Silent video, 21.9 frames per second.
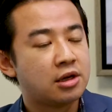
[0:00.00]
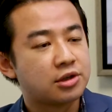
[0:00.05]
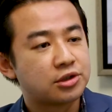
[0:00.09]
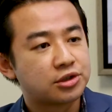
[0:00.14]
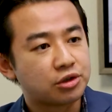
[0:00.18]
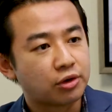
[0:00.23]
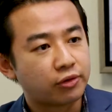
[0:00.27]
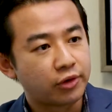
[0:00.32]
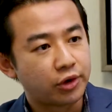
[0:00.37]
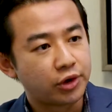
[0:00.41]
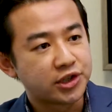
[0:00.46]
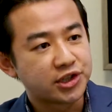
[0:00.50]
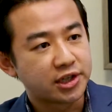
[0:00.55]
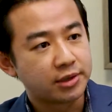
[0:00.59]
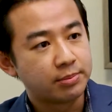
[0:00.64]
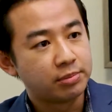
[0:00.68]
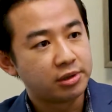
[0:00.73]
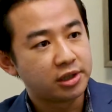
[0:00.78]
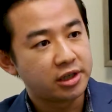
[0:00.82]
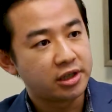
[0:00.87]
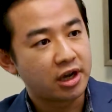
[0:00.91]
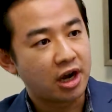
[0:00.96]
So very
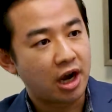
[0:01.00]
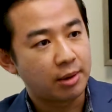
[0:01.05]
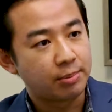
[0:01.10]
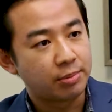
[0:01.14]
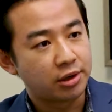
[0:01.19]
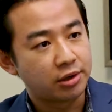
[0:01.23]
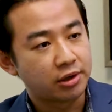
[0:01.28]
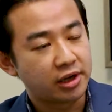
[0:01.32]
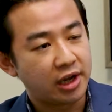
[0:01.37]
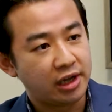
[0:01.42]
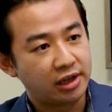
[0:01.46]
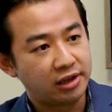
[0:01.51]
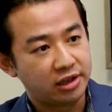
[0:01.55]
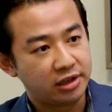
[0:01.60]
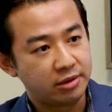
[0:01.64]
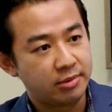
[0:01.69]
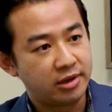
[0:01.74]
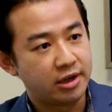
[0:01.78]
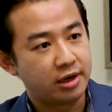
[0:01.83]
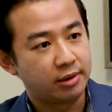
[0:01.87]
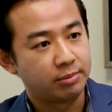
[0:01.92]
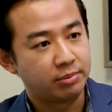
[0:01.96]
simply,
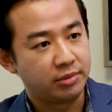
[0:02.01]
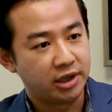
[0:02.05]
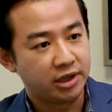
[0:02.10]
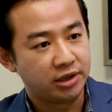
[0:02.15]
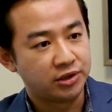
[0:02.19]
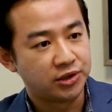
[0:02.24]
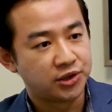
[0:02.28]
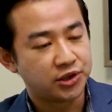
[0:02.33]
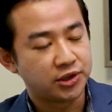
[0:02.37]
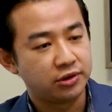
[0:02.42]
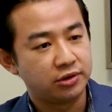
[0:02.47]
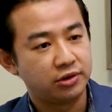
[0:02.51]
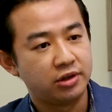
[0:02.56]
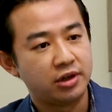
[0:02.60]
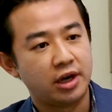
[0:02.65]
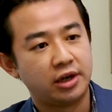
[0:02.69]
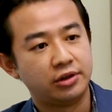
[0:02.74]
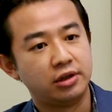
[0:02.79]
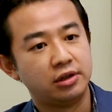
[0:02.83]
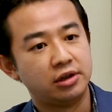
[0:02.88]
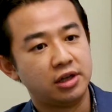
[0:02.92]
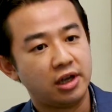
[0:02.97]
hyperkalemia means
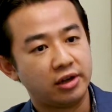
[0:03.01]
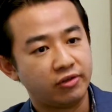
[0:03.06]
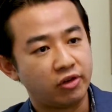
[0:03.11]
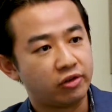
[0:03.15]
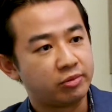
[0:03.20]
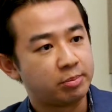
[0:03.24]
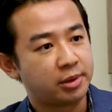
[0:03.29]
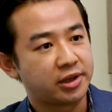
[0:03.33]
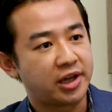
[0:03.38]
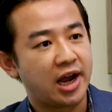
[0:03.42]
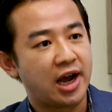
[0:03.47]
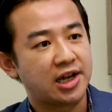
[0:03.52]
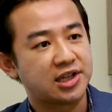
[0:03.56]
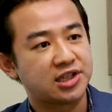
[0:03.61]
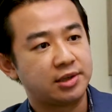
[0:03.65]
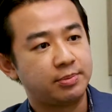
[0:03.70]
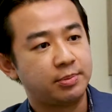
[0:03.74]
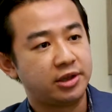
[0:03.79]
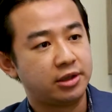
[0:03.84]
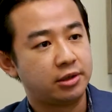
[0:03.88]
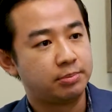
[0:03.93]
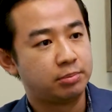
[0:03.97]
that the level of
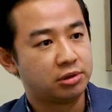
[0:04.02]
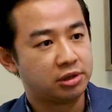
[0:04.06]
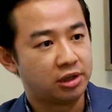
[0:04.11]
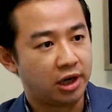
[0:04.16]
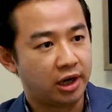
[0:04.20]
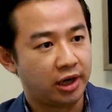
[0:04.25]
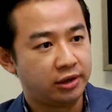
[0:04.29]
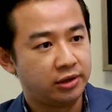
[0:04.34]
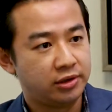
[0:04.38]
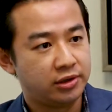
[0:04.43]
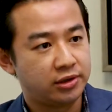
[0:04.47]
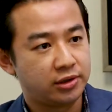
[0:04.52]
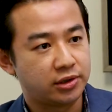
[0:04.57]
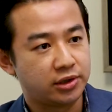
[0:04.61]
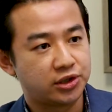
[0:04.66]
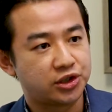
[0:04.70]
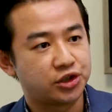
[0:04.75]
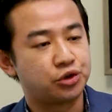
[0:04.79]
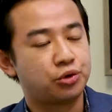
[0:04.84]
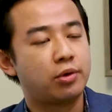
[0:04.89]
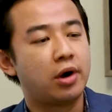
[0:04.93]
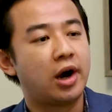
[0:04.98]
potassium in the blood
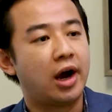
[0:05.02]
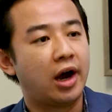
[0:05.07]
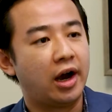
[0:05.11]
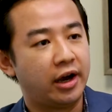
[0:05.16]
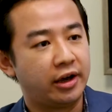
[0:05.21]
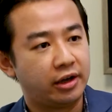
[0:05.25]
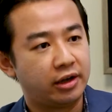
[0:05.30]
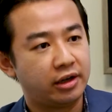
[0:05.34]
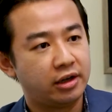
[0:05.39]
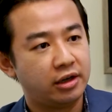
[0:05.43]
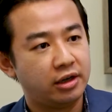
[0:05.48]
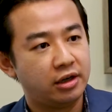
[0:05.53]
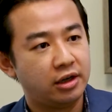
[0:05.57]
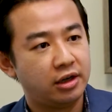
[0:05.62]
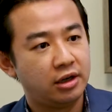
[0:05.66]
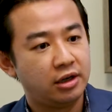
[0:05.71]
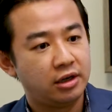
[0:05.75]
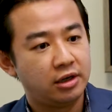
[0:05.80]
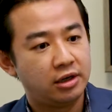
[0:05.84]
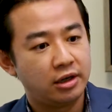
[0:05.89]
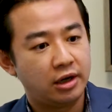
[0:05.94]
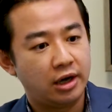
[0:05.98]
is too high.
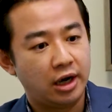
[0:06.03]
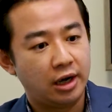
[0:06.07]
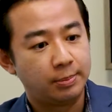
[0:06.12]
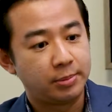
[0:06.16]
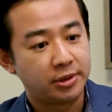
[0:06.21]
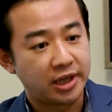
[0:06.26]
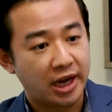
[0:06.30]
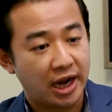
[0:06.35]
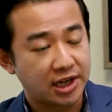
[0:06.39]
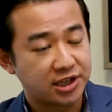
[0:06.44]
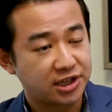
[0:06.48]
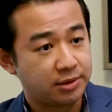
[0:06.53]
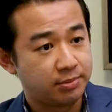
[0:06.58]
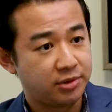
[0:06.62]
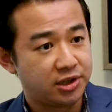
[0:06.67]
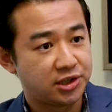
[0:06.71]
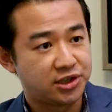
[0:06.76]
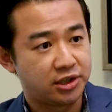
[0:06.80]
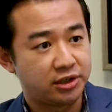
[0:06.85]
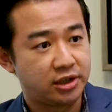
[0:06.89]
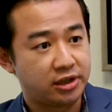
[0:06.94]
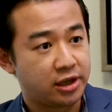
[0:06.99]
Potassium
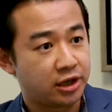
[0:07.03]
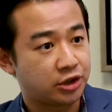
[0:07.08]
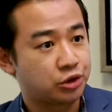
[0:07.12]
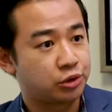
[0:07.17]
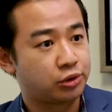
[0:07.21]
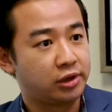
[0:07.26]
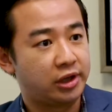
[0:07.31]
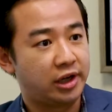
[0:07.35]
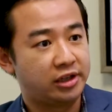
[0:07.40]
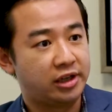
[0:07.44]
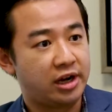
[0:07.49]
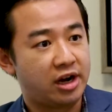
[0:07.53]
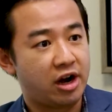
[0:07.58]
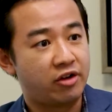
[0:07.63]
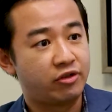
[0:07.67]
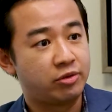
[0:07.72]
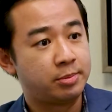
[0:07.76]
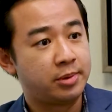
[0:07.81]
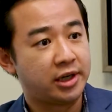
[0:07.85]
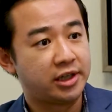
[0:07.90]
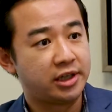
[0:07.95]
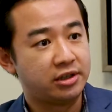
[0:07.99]
is an electrolyte that
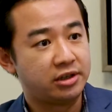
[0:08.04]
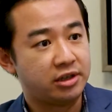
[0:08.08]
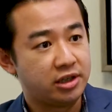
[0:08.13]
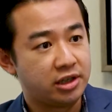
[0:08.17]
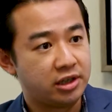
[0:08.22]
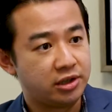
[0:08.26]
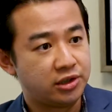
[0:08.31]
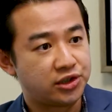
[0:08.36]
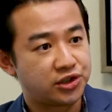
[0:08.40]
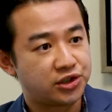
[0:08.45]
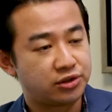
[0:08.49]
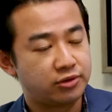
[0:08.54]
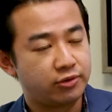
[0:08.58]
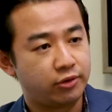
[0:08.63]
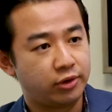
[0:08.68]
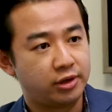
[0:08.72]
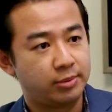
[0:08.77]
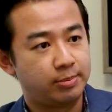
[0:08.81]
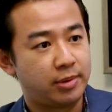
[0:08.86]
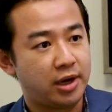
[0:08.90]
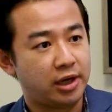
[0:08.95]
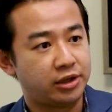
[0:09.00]
everybody needs
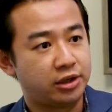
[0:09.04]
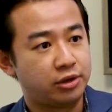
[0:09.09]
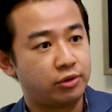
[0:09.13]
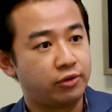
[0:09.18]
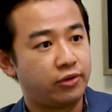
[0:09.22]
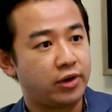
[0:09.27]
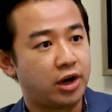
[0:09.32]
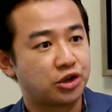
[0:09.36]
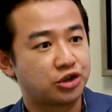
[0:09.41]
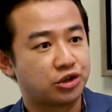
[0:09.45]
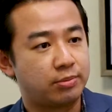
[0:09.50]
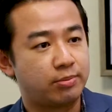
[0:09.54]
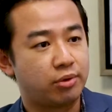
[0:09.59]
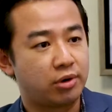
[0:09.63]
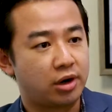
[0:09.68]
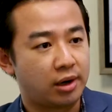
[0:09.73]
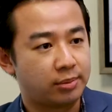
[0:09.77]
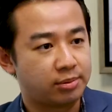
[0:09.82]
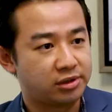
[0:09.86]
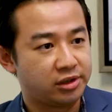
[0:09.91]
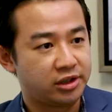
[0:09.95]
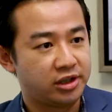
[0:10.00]
for the body to function
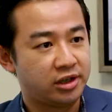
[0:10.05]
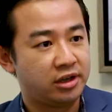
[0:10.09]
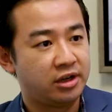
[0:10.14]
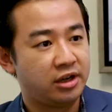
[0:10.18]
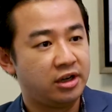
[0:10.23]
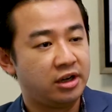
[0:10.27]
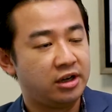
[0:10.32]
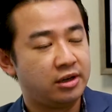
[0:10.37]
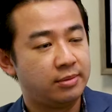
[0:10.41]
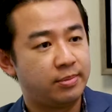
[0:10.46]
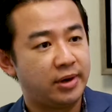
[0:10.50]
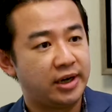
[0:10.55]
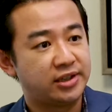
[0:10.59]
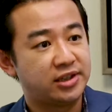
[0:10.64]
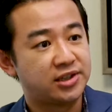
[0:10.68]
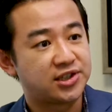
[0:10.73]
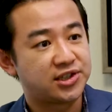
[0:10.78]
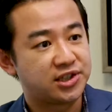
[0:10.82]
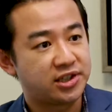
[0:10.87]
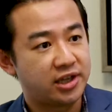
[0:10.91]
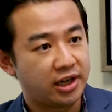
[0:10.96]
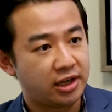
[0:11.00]
properly. But in
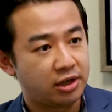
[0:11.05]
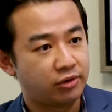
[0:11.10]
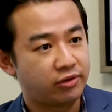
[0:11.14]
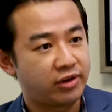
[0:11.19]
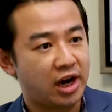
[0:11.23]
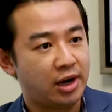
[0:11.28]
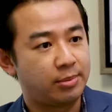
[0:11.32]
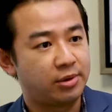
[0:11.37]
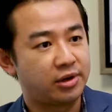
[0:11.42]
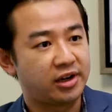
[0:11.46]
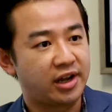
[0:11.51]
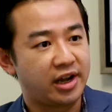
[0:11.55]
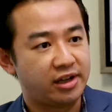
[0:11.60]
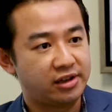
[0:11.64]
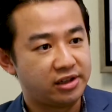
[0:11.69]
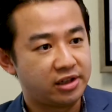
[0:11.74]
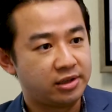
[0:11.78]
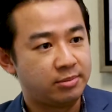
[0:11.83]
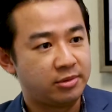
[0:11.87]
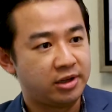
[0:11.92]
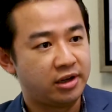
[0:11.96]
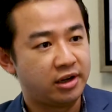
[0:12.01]
the state of
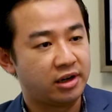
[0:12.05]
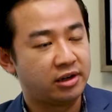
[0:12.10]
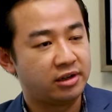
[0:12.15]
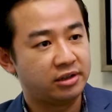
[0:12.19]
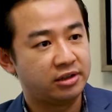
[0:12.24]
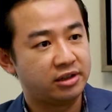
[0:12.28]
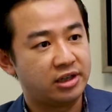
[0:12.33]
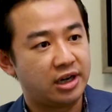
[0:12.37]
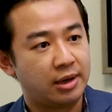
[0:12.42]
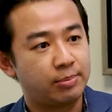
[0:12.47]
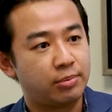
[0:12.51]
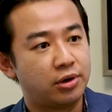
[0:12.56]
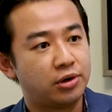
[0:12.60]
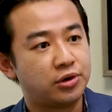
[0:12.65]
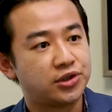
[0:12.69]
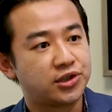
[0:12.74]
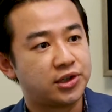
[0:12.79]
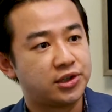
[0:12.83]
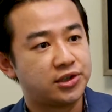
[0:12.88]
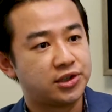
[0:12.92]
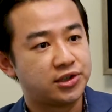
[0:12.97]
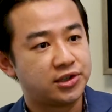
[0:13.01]
hyperkalemia, that
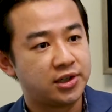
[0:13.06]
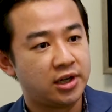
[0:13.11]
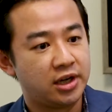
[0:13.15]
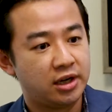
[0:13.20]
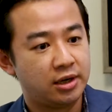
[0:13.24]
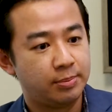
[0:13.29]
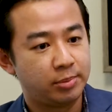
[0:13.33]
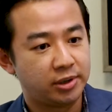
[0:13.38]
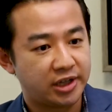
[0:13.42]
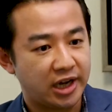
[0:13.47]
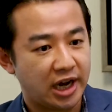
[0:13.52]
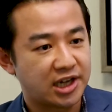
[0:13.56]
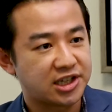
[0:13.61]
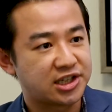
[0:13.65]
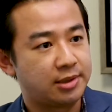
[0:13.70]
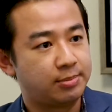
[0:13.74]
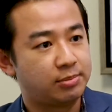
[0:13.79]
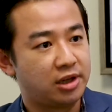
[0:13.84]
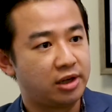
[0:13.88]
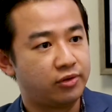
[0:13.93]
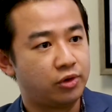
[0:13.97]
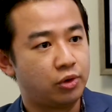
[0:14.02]
person's
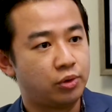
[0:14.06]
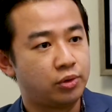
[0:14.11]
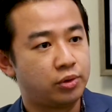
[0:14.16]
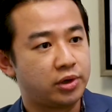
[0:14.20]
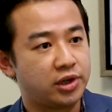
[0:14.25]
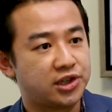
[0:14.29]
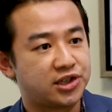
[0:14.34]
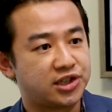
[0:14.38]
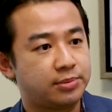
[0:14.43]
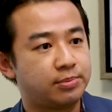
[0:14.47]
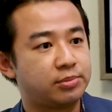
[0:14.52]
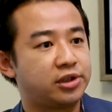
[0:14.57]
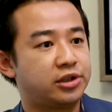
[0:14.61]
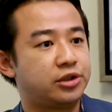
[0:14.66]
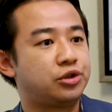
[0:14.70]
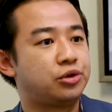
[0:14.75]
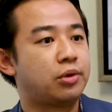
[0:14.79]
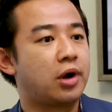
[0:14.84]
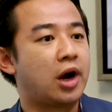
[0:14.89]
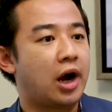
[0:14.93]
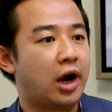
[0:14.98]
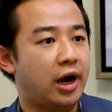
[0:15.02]
potassium level is simply
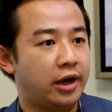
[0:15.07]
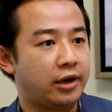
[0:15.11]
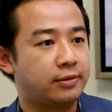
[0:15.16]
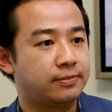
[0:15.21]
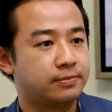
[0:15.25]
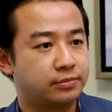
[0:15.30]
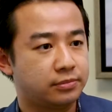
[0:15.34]
too high.